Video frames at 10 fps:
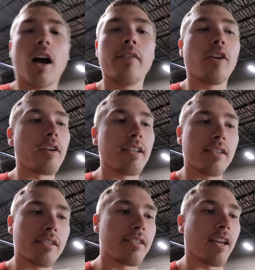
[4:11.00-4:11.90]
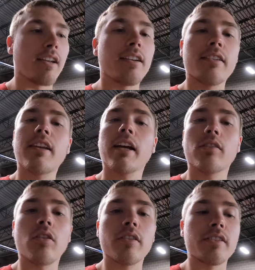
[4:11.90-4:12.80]
I've already sanded,
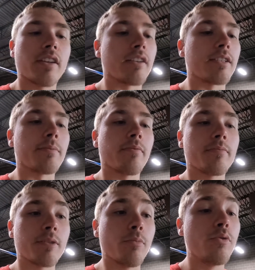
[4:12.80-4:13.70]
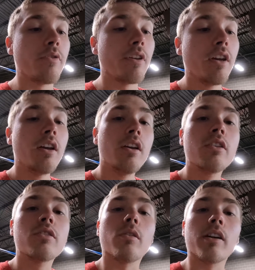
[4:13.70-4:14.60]
decked all these things smooth,
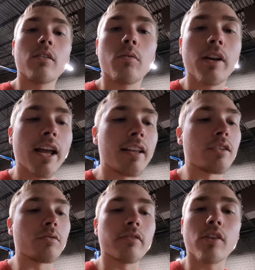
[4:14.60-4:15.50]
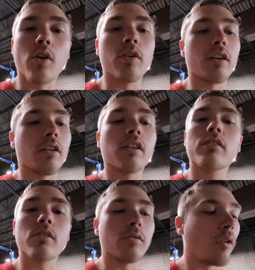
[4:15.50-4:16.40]
so I don't want any sort of coating on it.
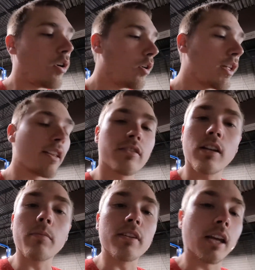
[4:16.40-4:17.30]
So all that's going to be